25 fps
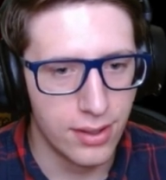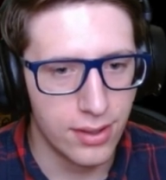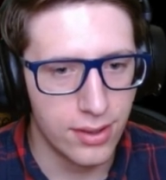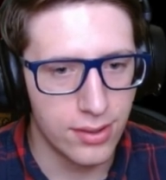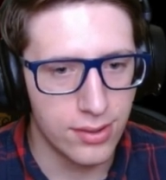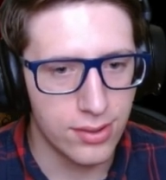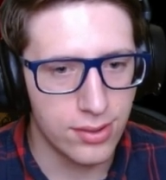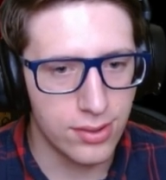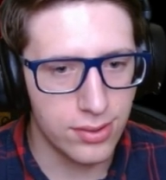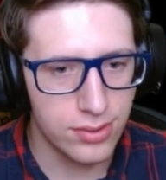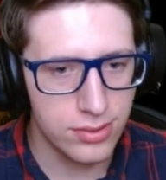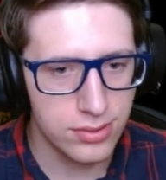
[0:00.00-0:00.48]

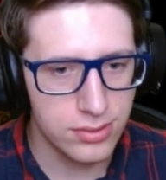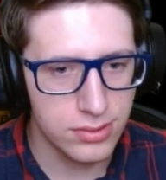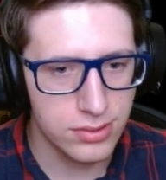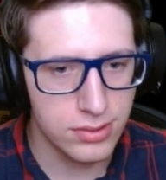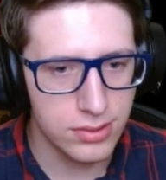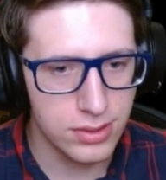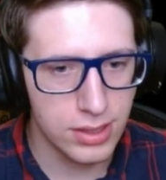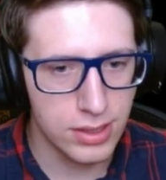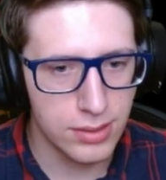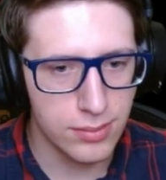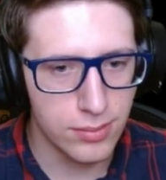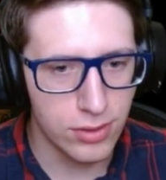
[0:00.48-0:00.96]

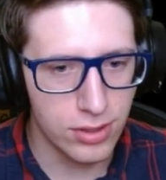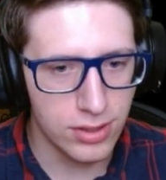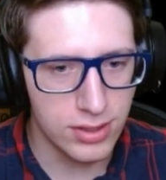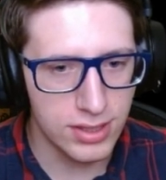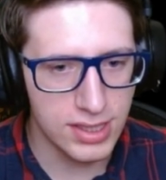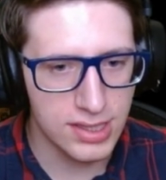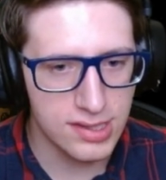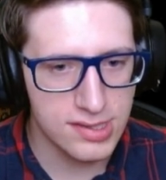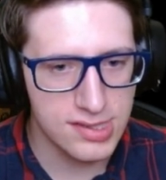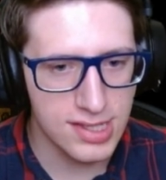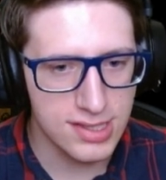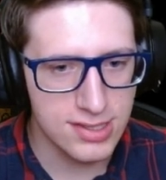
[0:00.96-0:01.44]
Holy
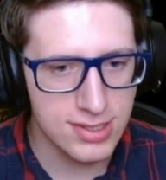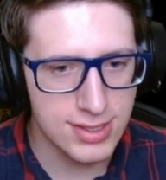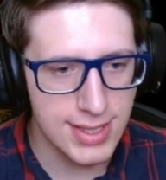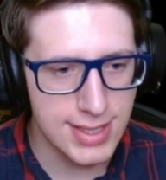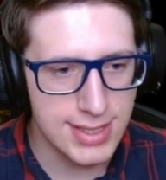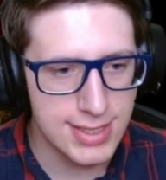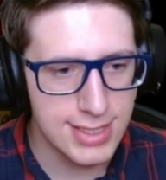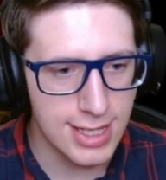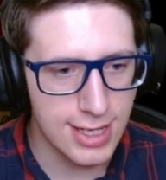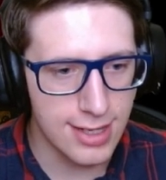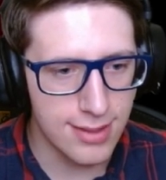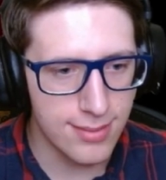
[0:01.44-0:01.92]
moly, it's actually
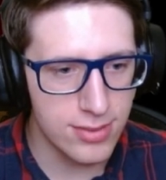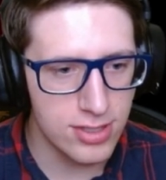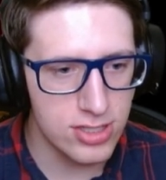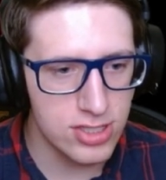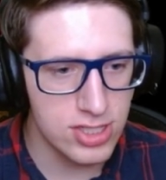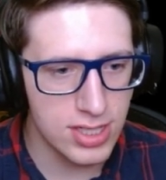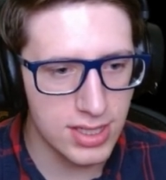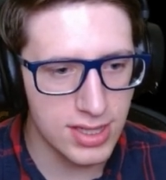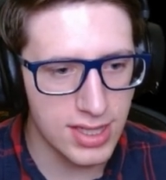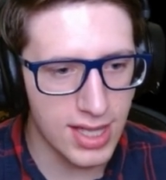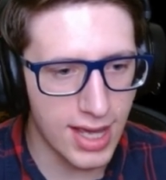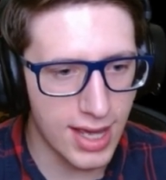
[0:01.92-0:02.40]

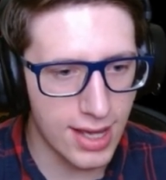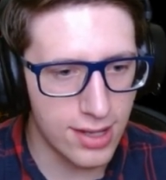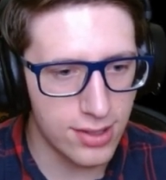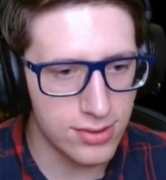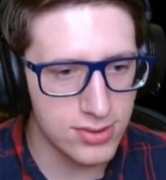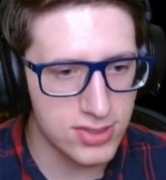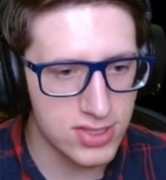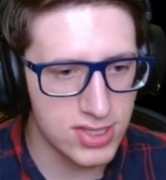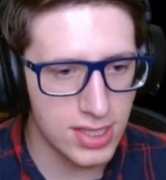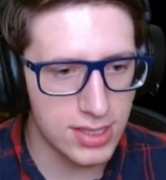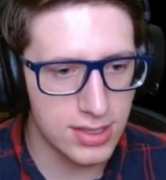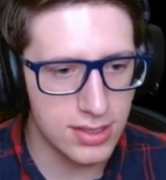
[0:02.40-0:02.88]
damaging the
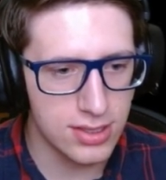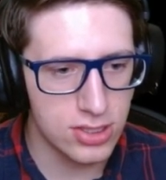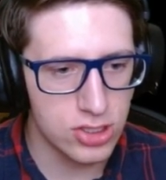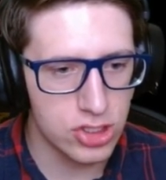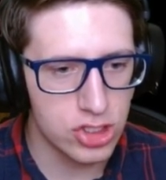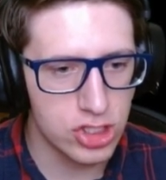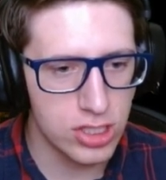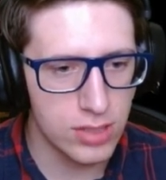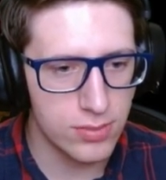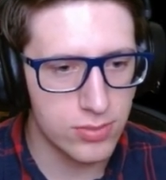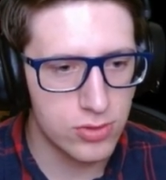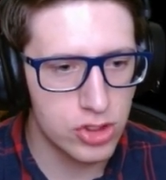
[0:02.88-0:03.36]
outside of the
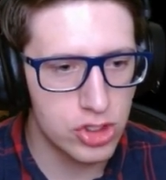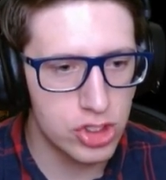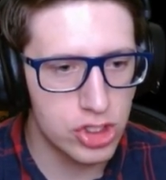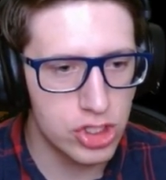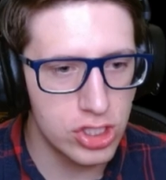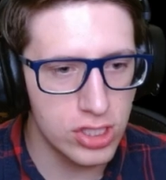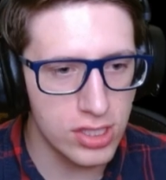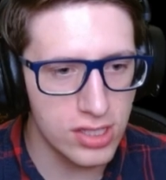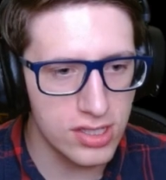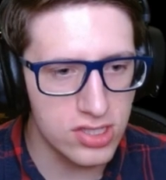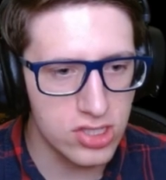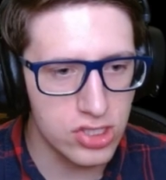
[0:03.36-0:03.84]
ship
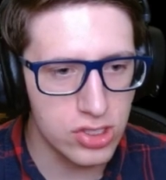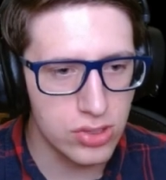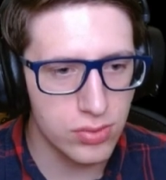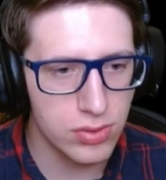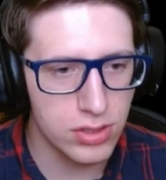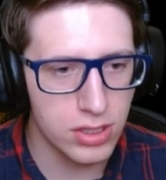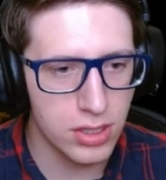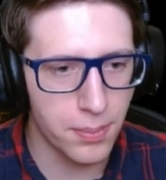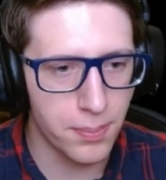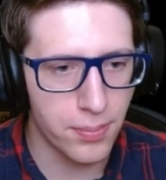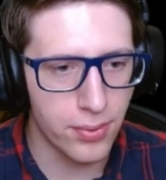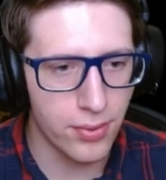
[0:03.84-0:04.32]
just with
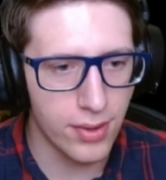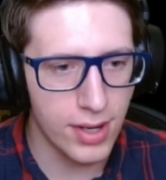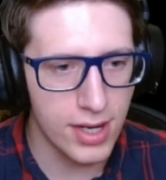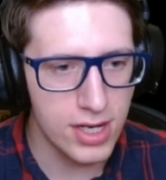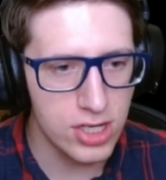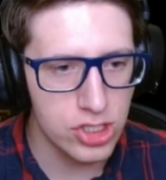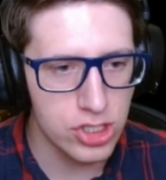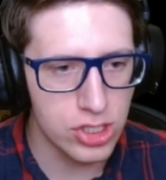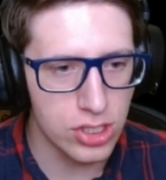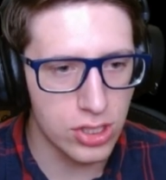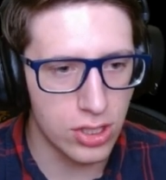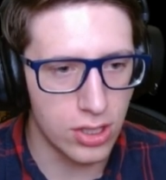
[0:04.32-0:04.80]
the
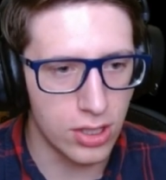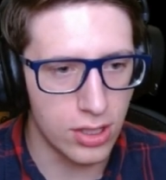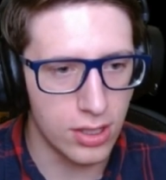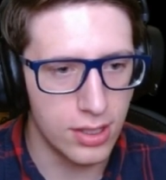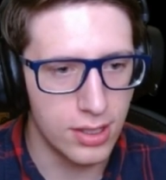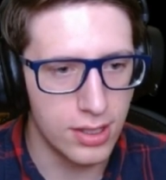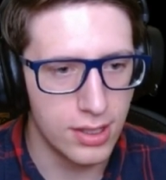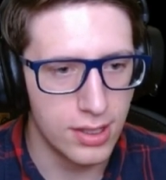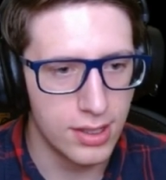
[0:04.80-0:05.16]
pressure.